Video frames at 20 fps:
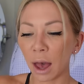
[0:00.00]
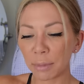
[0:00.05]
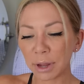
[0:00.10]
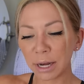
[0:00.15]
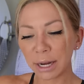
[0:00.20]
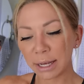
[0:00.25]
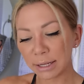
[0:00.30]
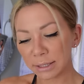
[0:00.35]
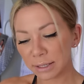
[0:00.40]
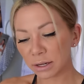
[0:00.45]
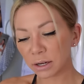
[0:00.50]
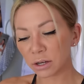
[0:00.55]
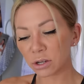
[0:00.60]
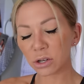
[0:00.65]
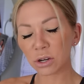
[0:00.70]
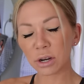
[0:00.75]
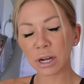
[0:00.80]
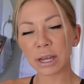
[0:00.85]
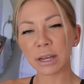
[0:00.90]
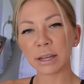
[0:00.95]
I mean, is it a
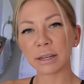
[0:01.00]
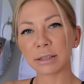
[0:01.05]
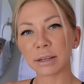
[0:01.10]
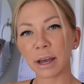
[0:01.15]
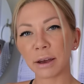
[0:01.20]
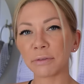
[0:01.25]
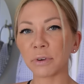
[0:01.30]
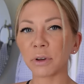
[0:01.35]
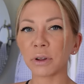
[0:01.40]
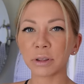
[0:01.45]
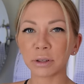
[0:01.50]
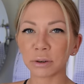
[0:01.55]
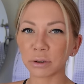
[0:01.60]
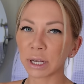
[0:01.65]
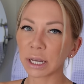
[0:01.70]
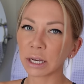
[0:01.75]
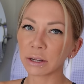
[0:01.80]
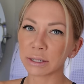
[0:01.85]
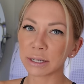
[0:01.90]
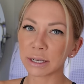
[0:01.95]
treat? I feel a little
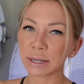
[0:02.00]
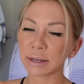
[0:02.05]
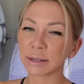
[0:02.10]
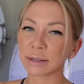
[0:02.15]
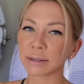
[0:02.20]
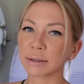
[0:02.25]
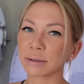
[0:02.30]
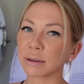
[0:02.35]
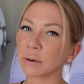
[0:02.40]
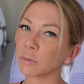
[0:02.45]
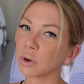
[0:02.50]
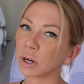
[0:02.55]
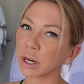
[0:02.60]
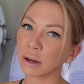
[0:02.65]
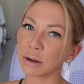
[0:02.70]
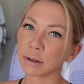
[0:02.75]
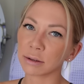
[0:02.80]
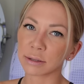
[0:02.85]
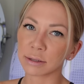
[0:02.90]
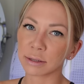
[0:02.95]
guilty because someone
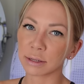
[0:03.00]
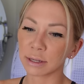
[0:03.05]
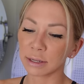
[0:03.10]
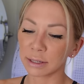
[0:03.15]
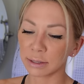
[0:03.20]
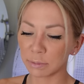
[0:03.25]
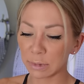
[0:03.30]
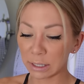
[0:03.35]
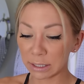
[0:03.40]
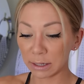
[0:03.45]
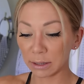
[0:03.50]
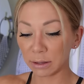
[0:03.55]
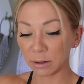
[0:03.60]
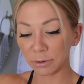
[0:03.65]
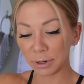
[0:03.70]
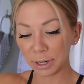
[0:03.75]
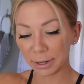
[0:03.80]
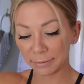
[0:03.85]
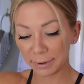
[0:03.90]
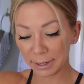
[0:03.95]
else is missing
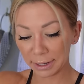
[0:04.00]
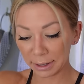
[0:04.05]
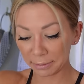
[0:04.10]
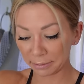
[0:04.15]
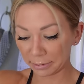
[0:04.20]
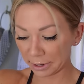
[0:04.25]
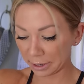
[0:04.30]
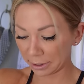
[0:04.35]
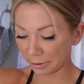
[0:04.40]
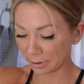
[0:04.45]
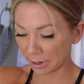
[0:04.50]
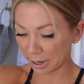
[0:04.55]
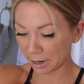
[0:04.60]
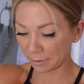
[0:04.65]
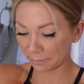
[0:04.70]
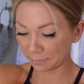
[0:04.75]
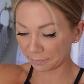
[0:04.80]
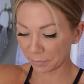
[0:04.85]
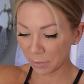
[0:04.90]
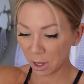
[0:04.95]
their DVD player now.